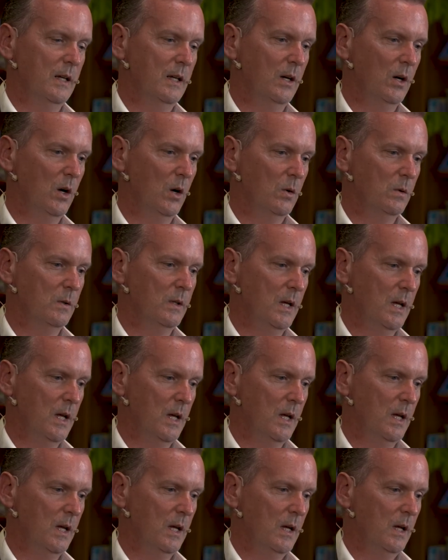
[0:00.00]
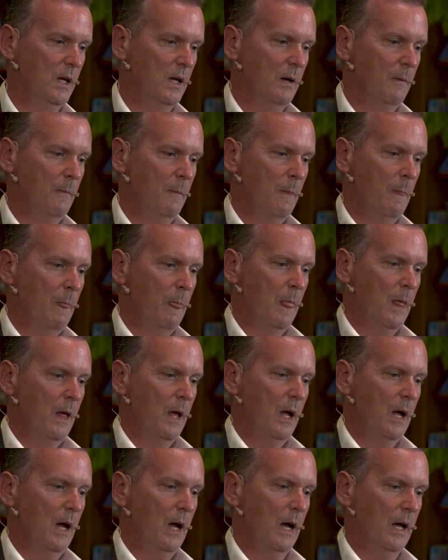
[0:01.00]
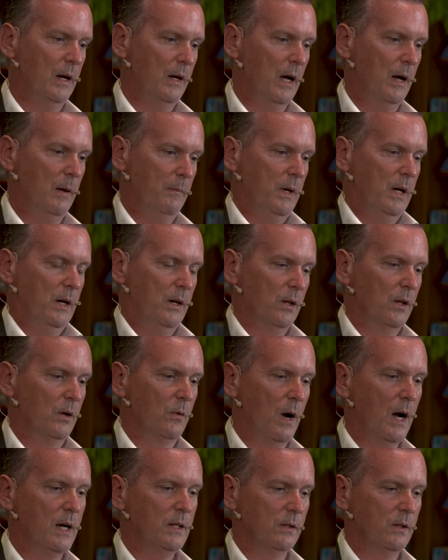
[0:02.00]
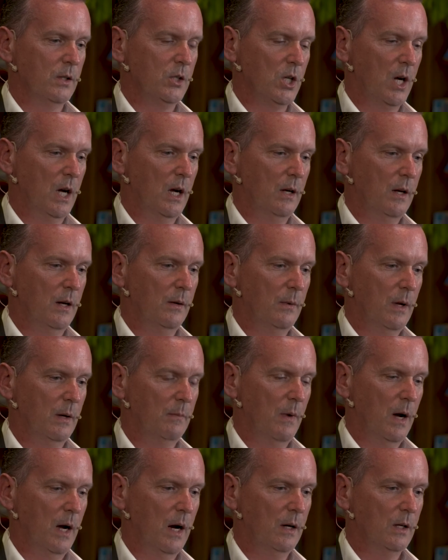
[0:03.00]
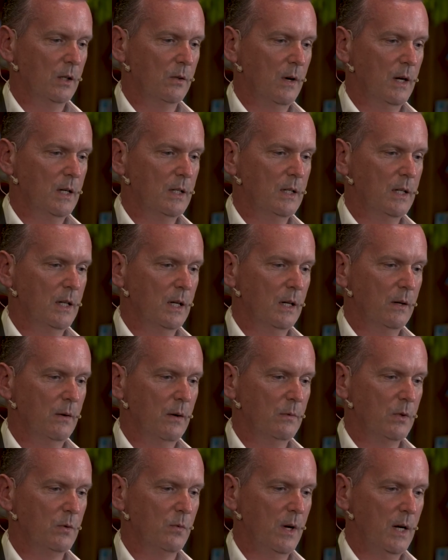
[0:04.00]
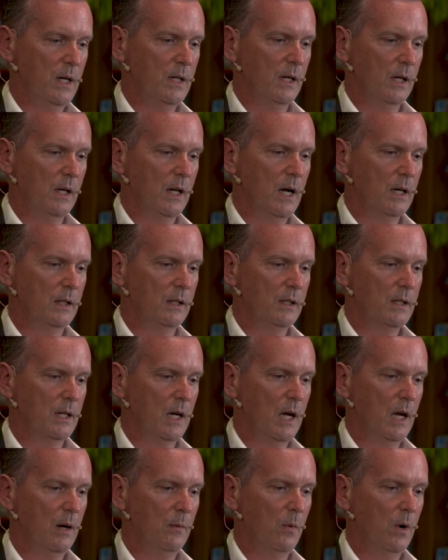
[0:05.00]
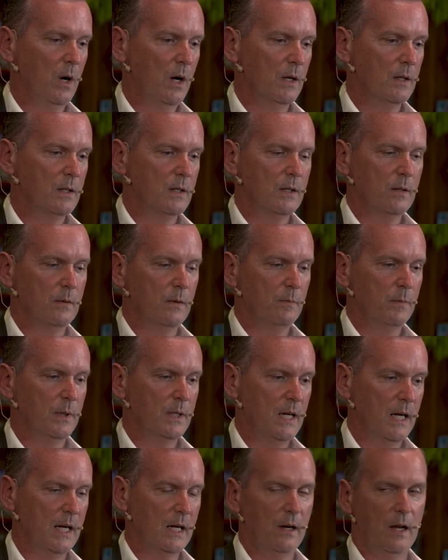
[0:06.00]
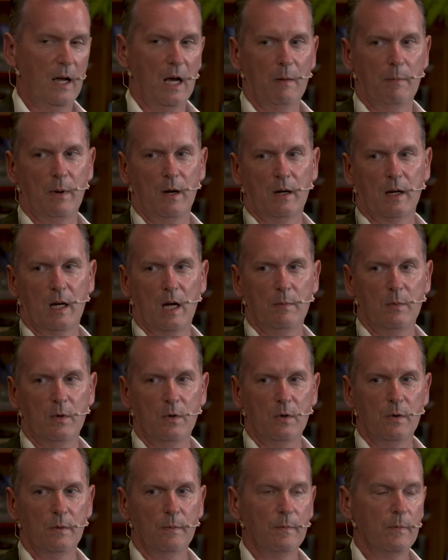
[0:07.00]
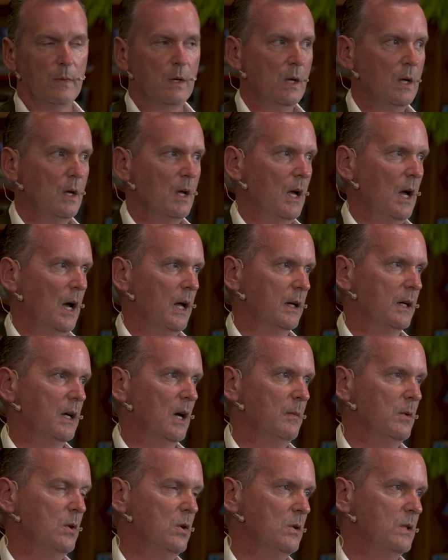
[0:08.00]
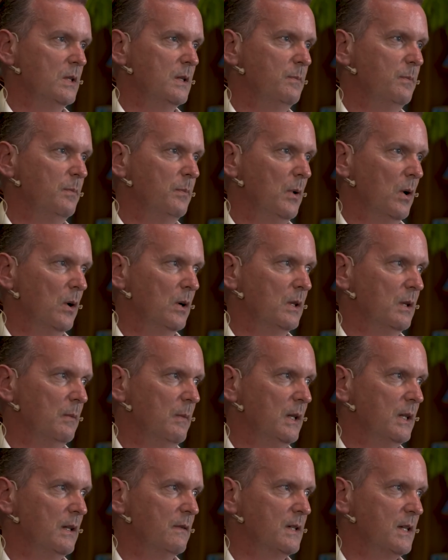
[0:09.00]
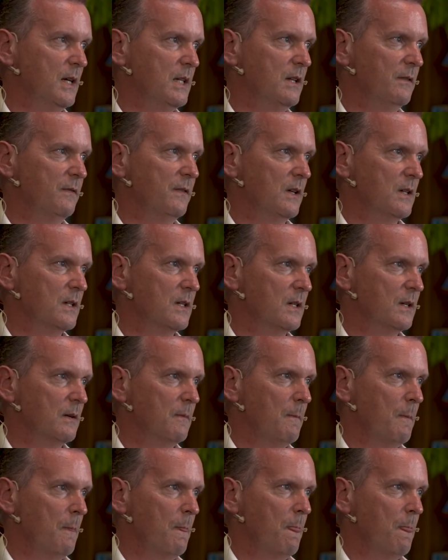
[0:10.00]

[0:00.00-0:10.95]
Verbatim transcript: you know, the. I mean, another writer that John admired a great deal and was reading a lot at the time was particularly Albert Camus. And Camus' book, The Myth of Sisyphus,